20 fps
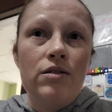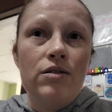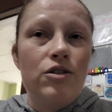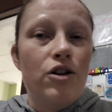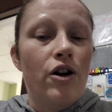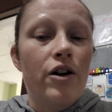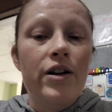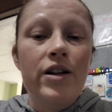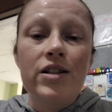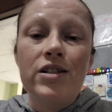
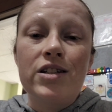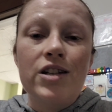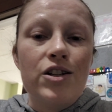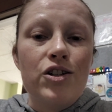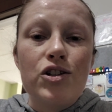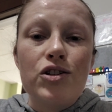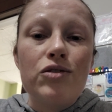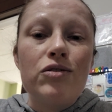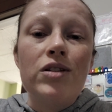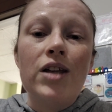Target
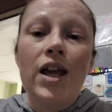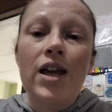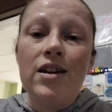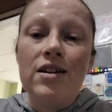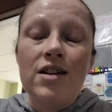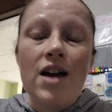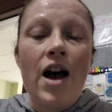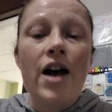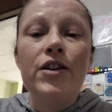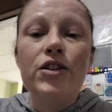tissues
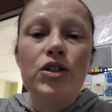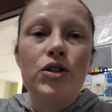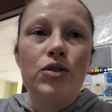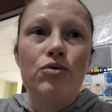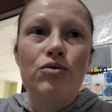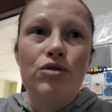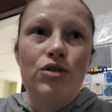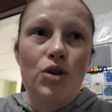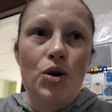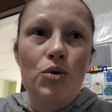cannot
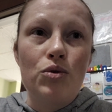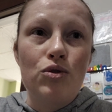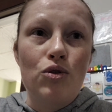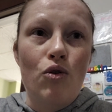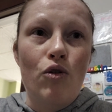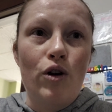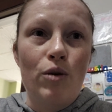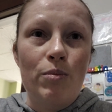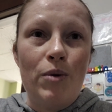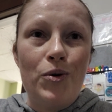use those
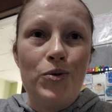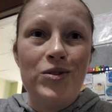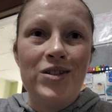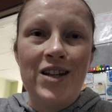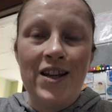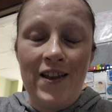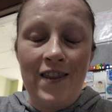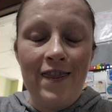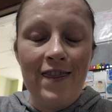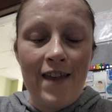hormones
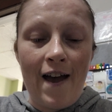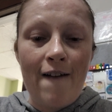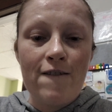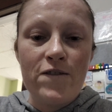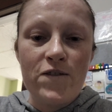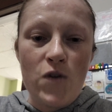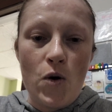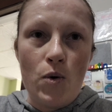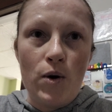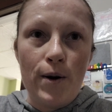in that
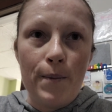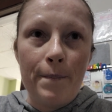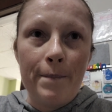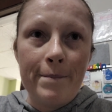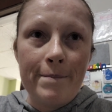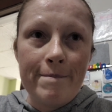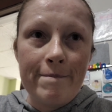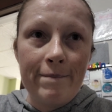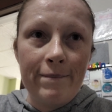form.